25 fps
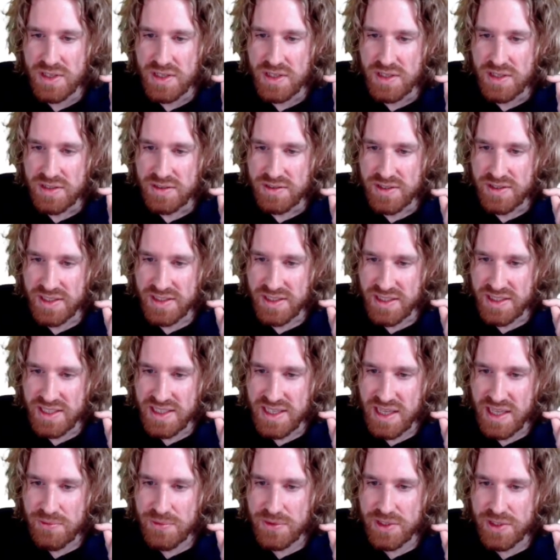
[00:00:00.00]
then
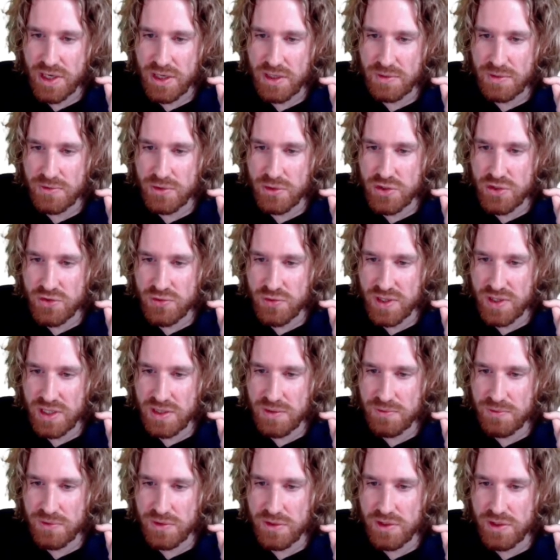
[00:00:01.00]
11 out of those
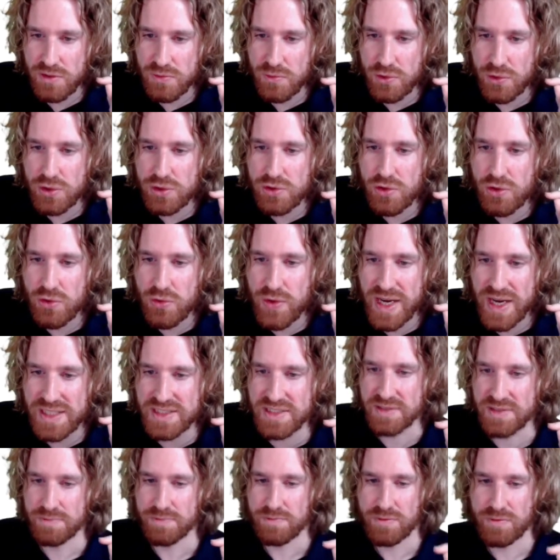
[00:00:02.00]
12 were correct.